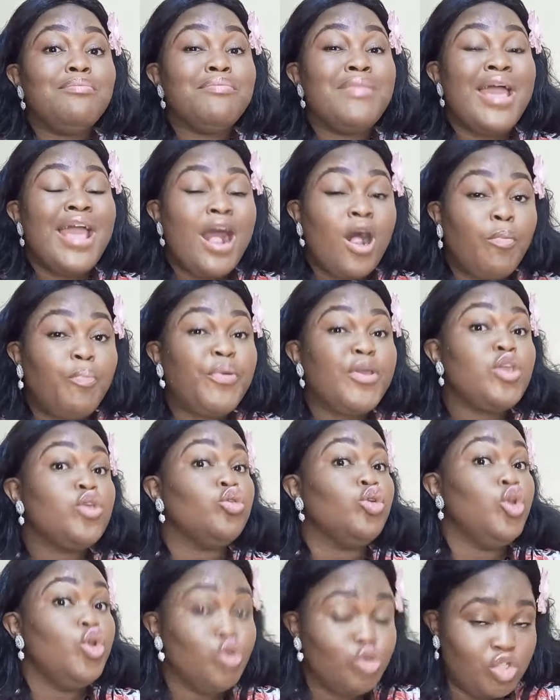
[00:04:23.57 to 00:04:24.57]
helping
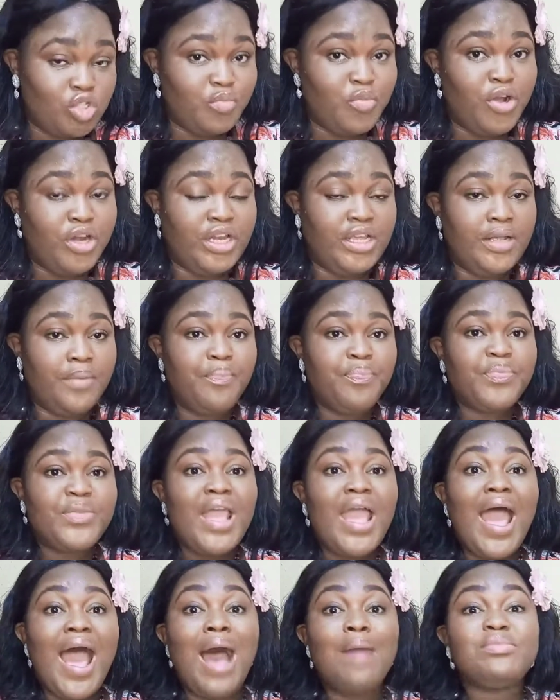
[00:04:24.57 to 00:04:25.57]
you lose money.
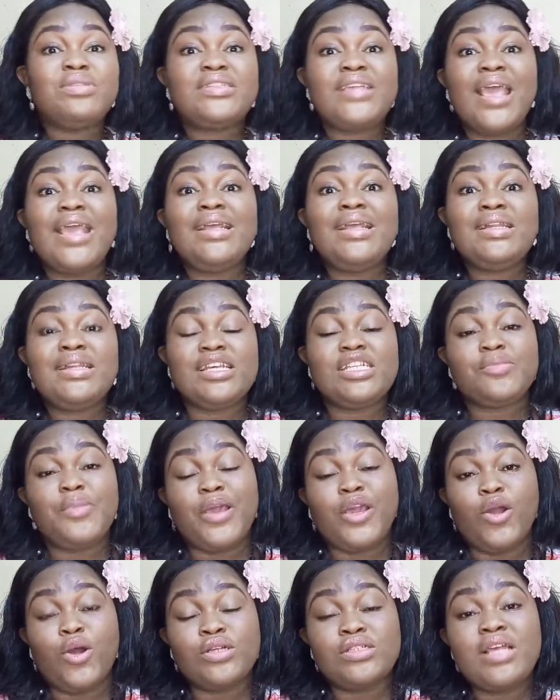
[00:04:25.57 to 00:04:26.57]
I'm saying this
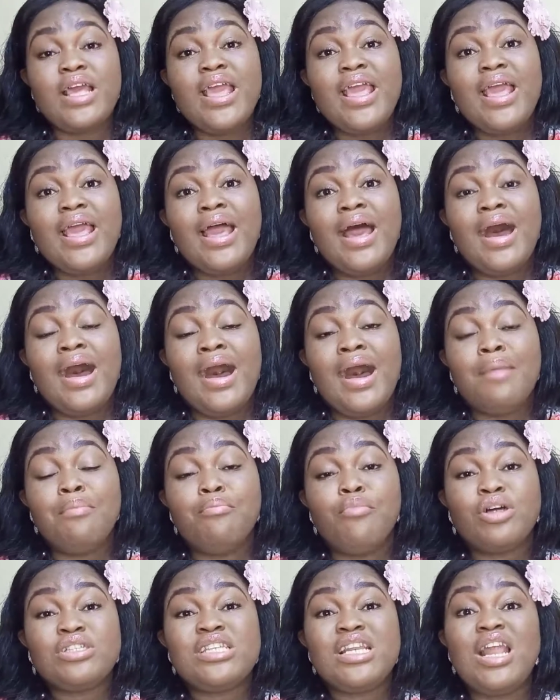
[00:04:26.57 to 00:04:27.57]
because
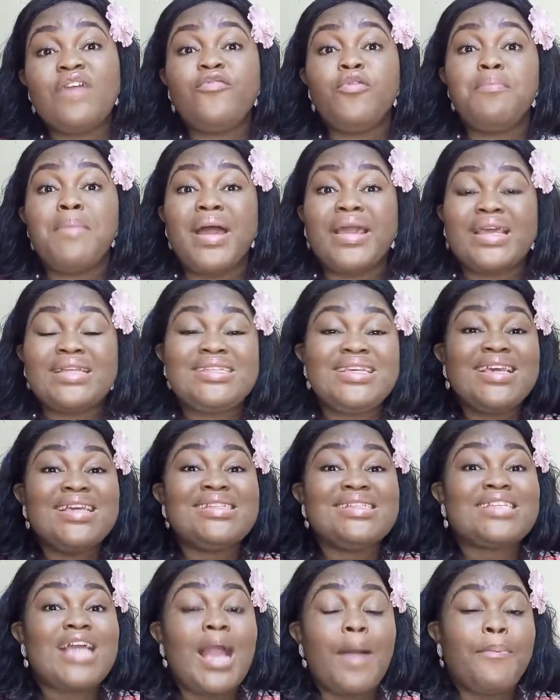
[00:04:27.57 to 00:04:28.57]
multi-level marketing
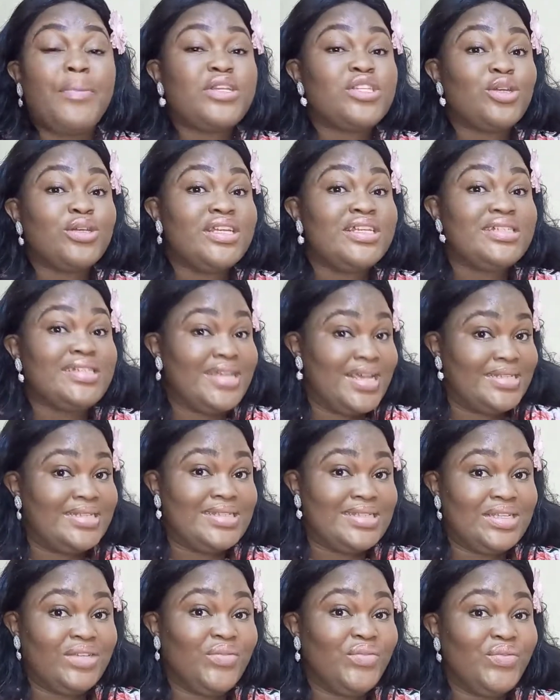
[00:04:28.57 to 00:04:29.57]
is capital
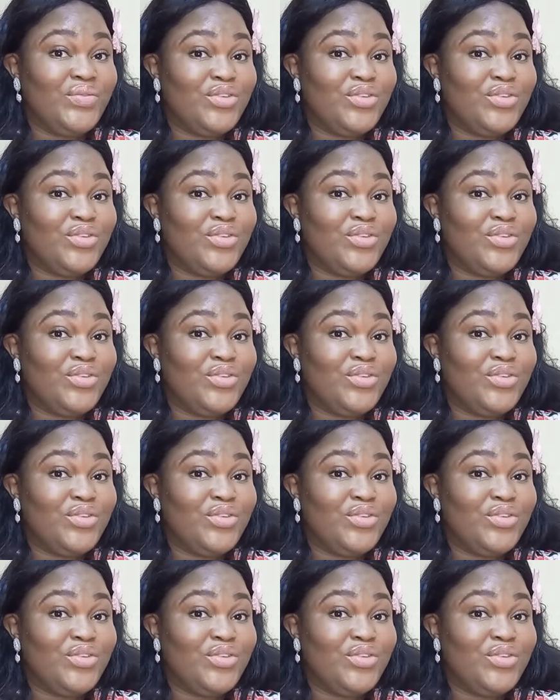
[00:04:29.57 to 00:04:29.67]
intensive.